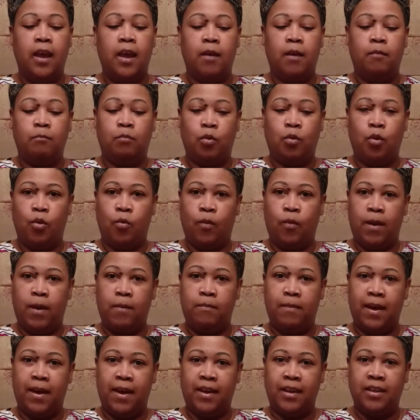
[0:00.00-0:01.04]
and pour
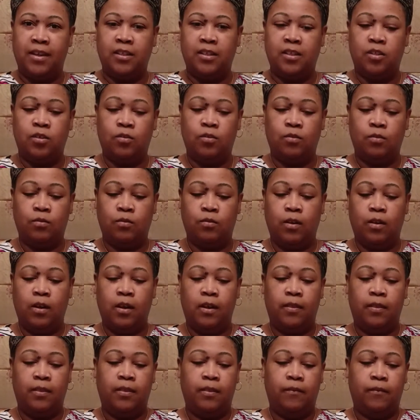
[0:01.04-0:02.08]
right back into
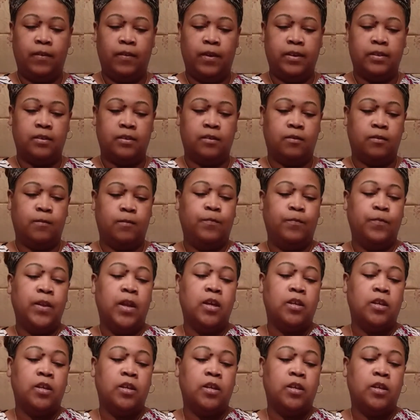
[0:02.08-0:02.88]
the vessel.